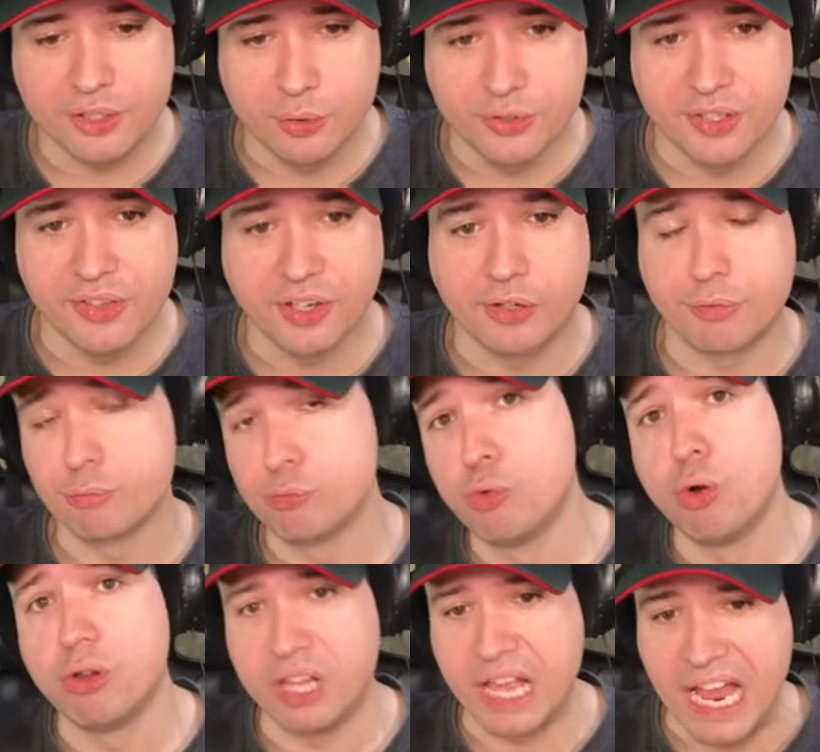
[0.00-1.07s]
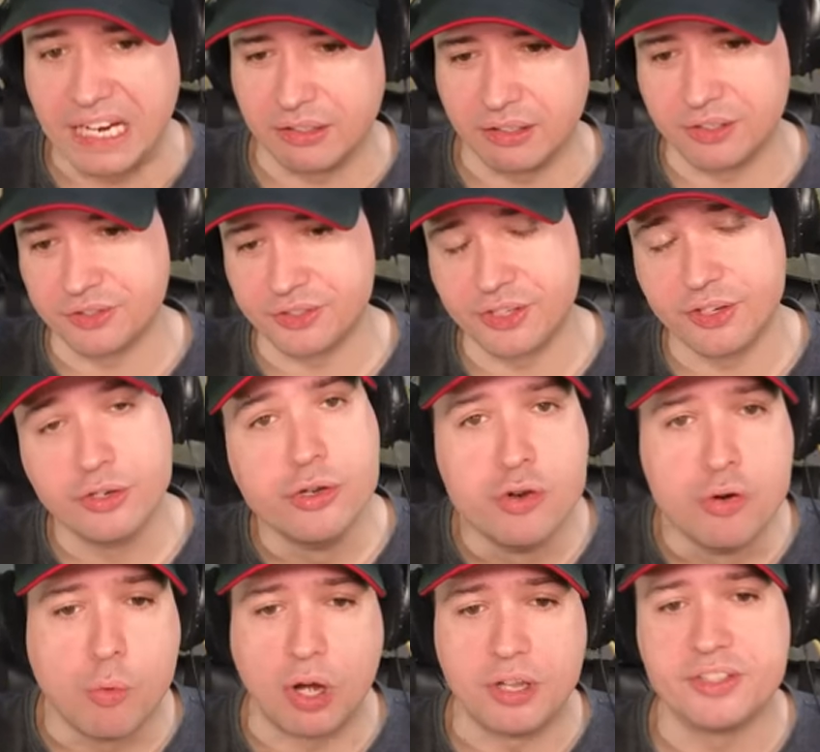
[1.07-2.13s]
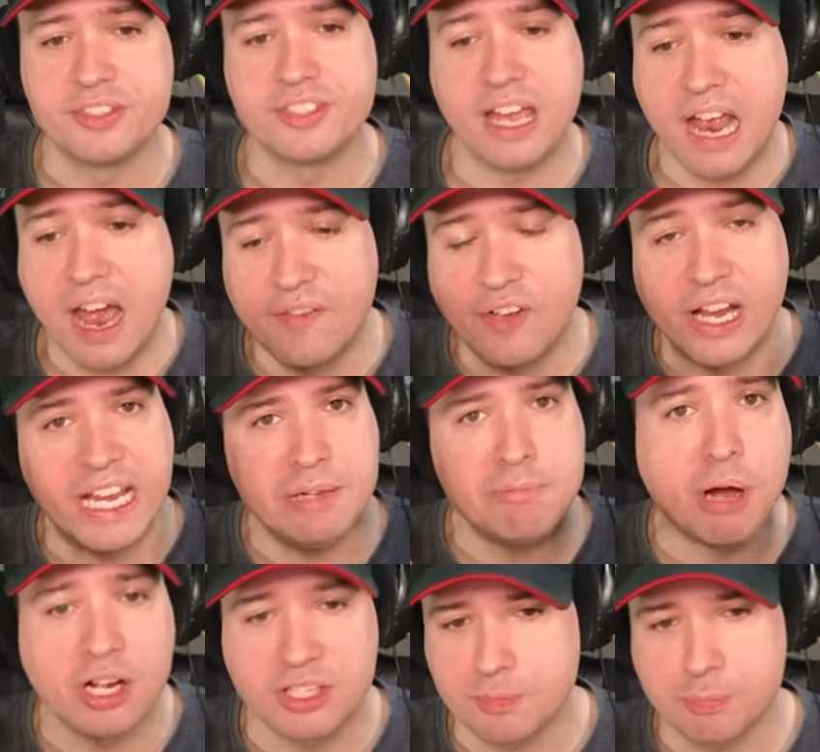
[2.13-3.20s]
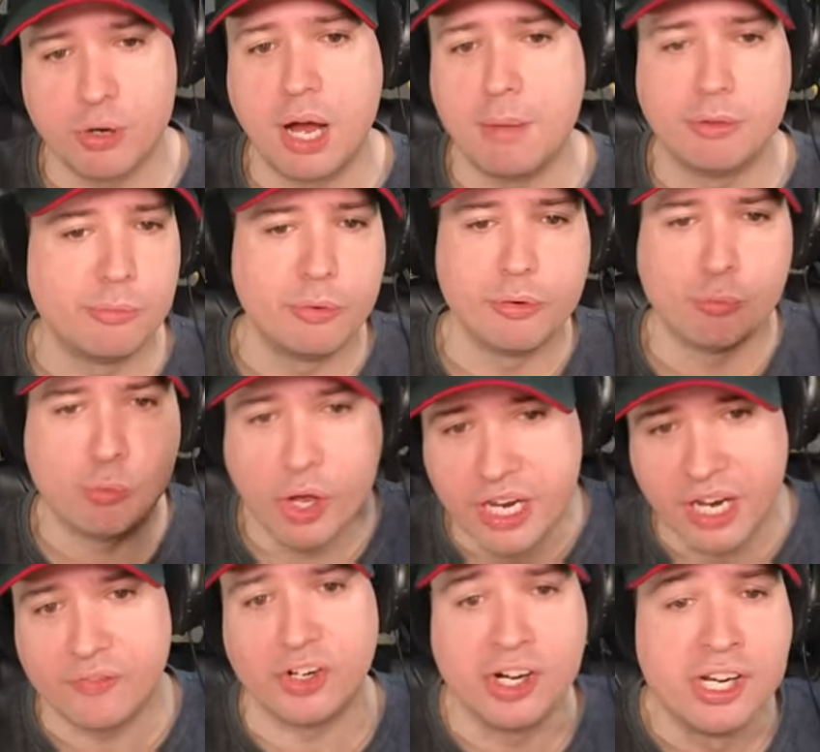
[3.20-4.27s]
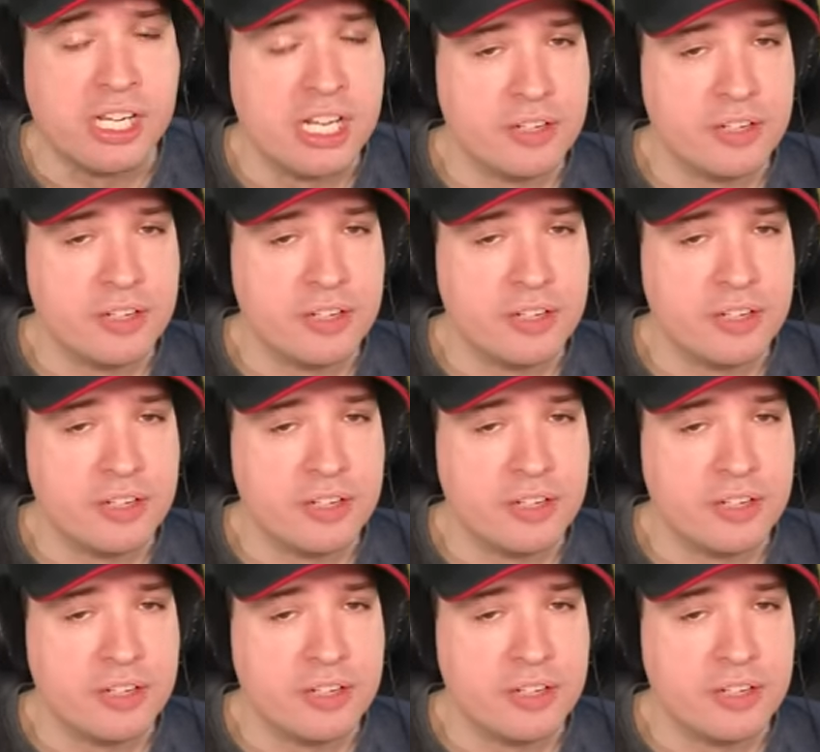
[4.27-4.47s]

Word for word: those are the cruel anglers, the new ones that have a hitbox problem or whatever.